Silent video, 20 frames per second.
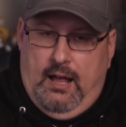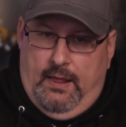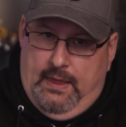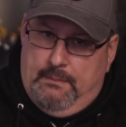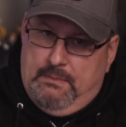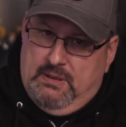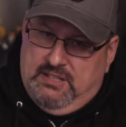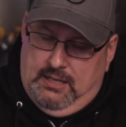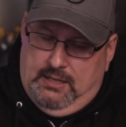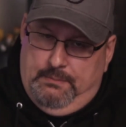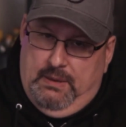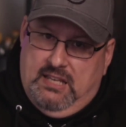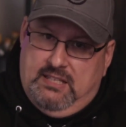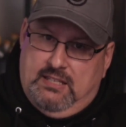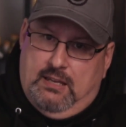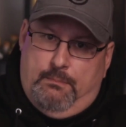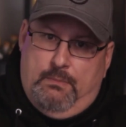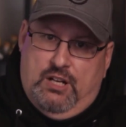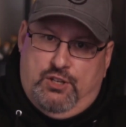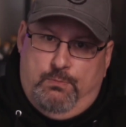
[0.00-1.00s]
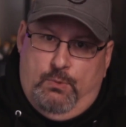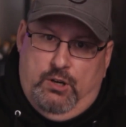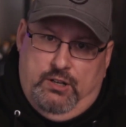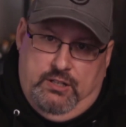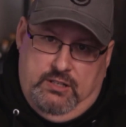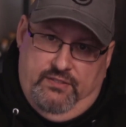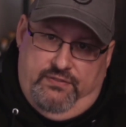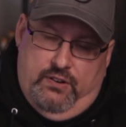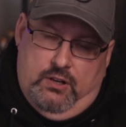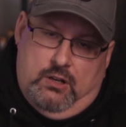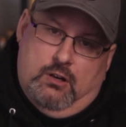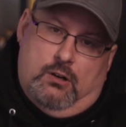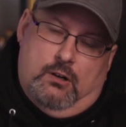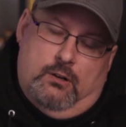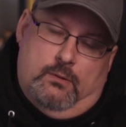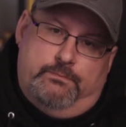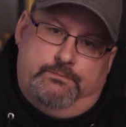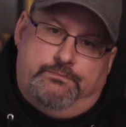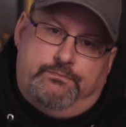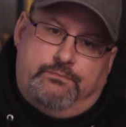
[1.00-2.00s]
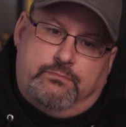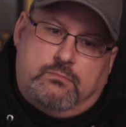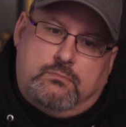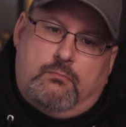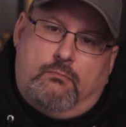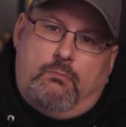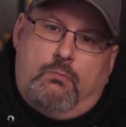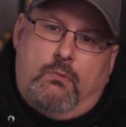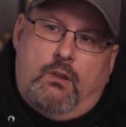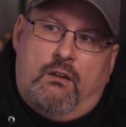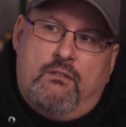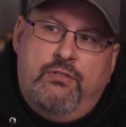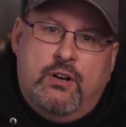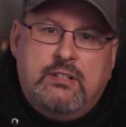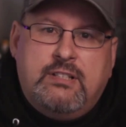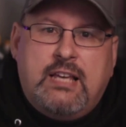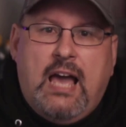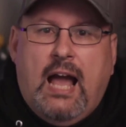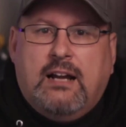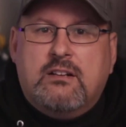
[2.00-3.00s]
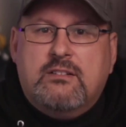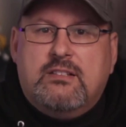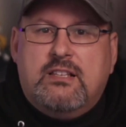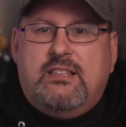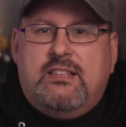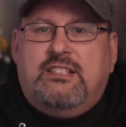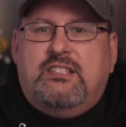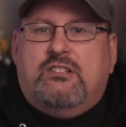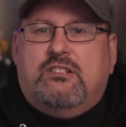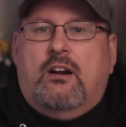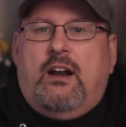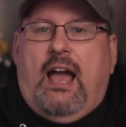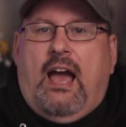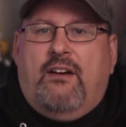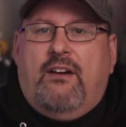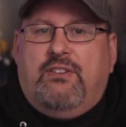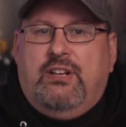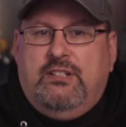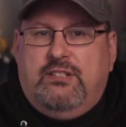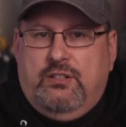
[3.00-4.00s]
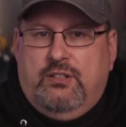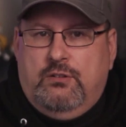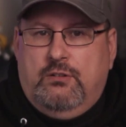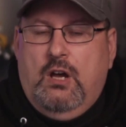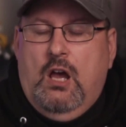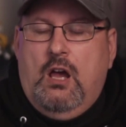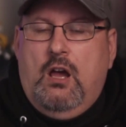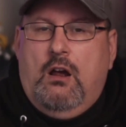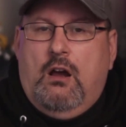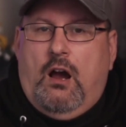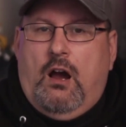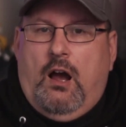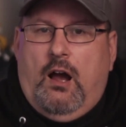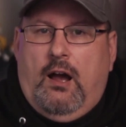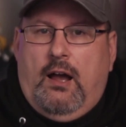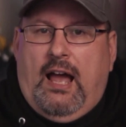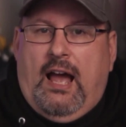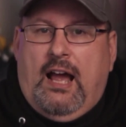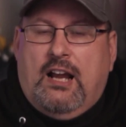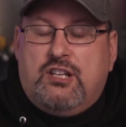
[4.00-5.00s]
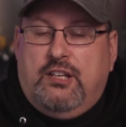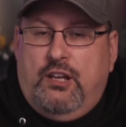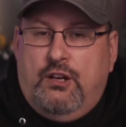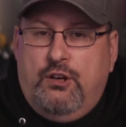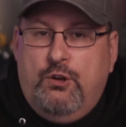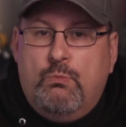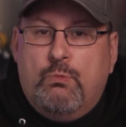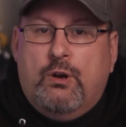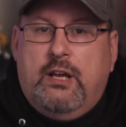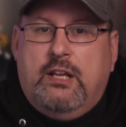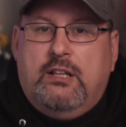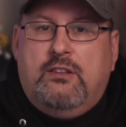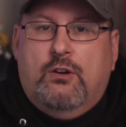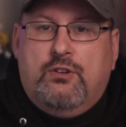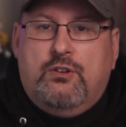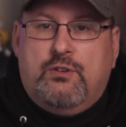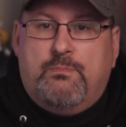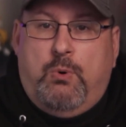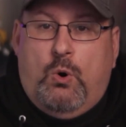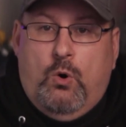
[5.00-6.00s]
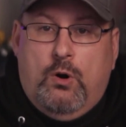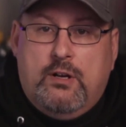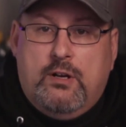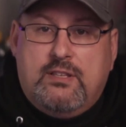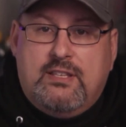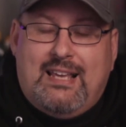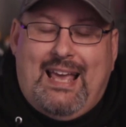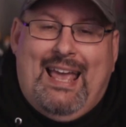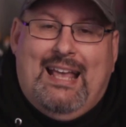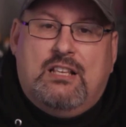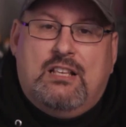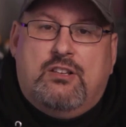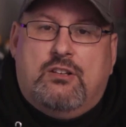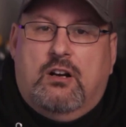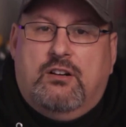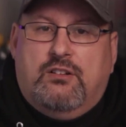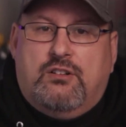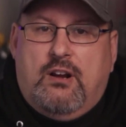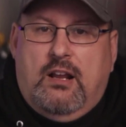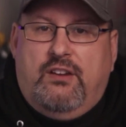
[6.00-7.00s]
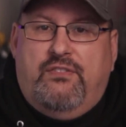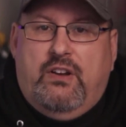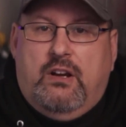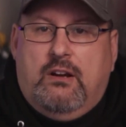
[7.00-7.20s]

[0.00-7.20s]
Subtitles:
And that makes it much more difficult for attackers as they start having to actually enumerate those ports and start trying to